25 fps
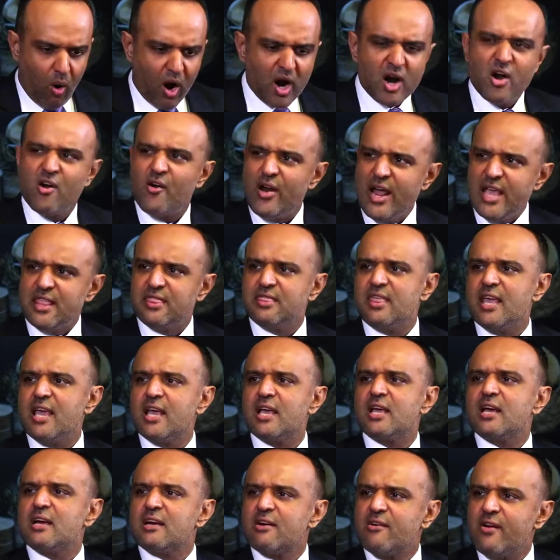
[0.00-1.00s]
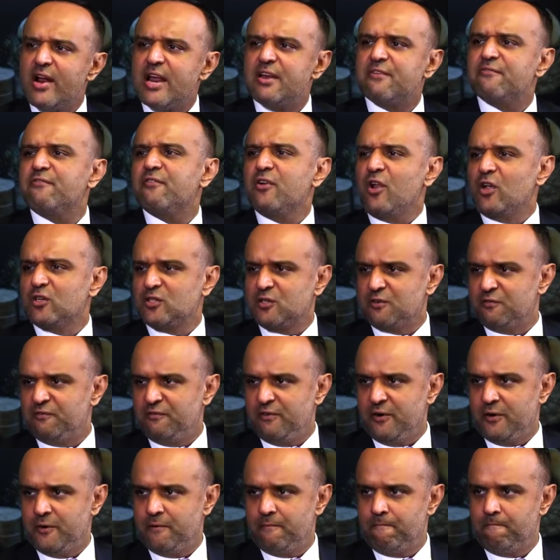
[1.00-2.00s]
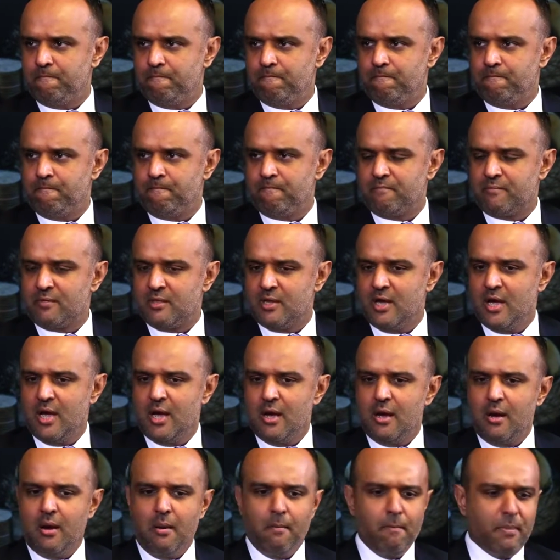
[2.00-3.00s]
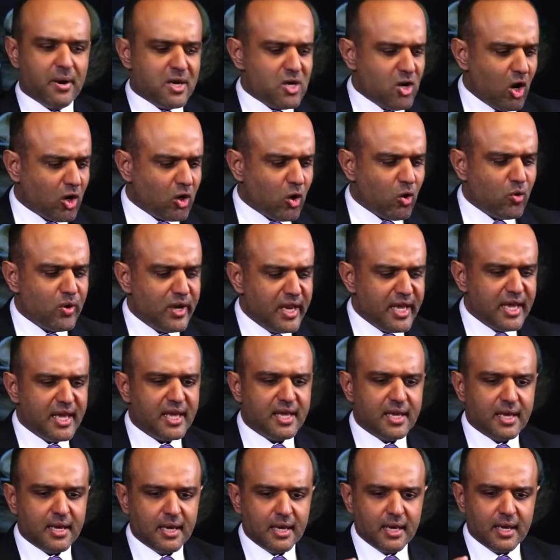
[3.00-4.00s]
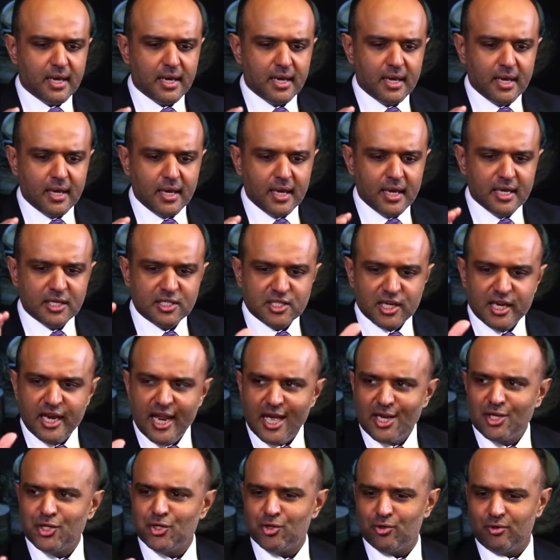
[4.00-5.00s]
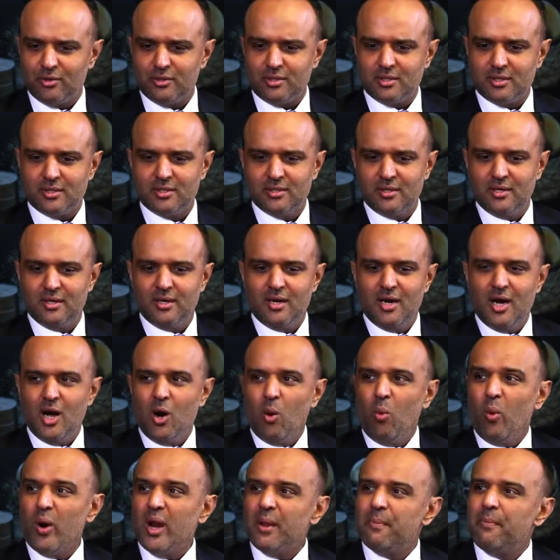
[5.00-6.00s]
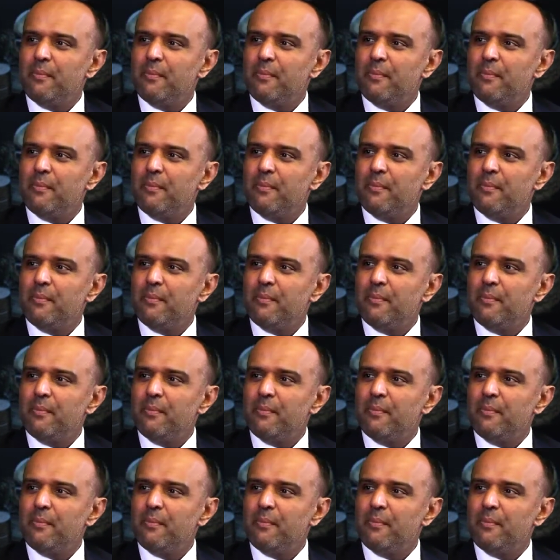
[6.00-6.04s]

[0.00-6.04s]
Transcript: A great thinker, a great philosopher. But not only intellectuals, what